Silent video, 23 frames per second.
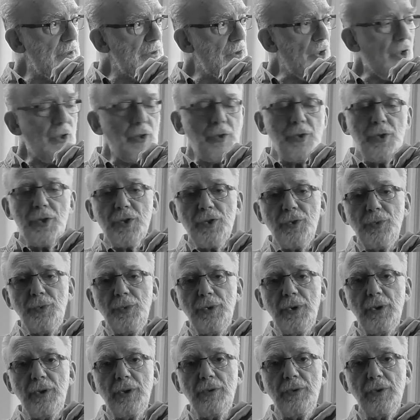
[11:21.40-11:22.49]
doctors
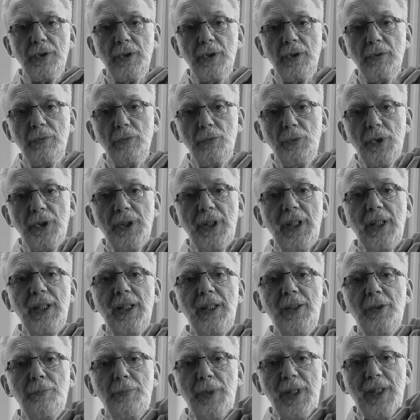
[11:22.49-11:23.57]
were working
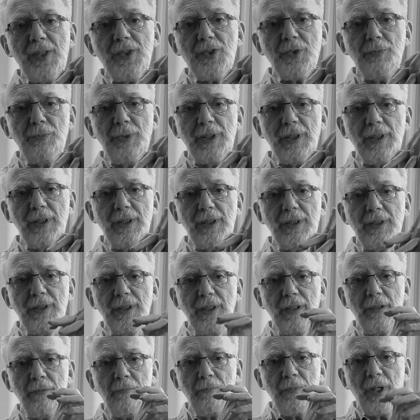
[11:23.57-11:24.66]
in the basement,
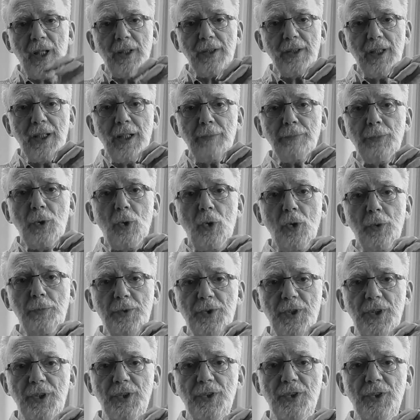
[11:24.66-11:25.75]
cutting up
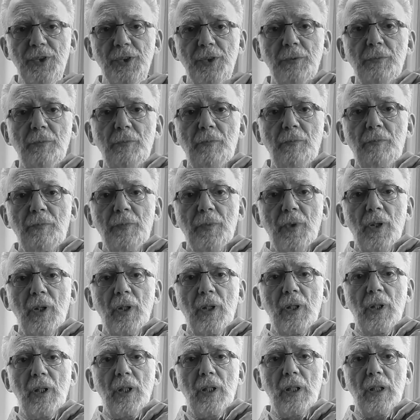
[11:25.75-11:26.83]
corpses
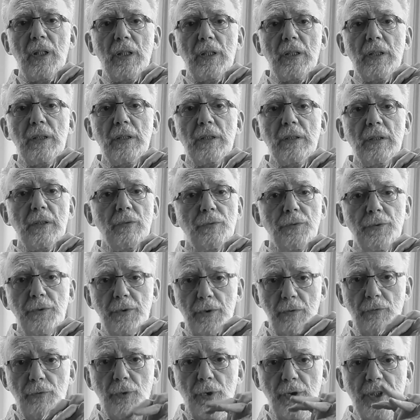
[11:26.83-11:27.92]

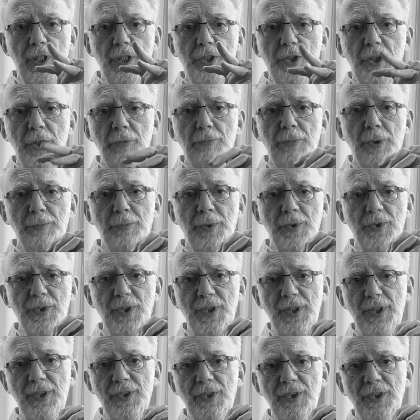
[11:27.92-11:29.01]
for teaching
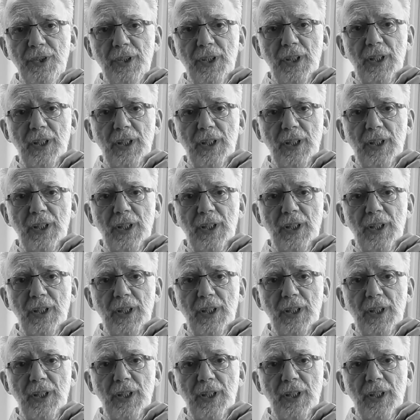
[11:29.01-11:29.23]
purposes,